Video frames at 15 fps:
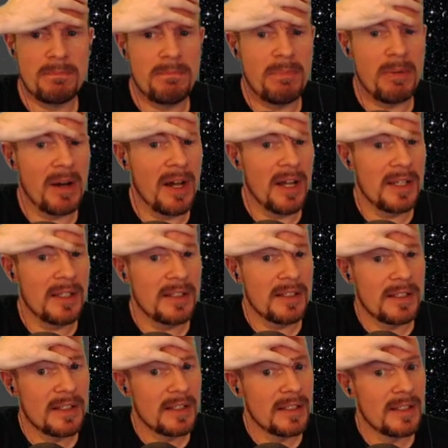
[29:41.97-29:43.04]
but
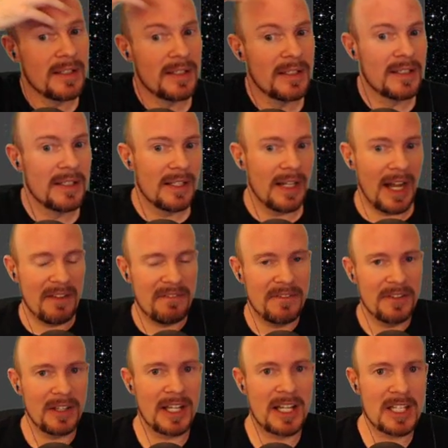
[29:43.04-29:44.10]
I
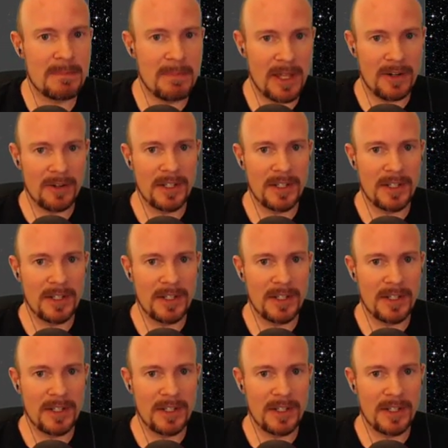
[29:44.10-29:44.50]
feel like it's better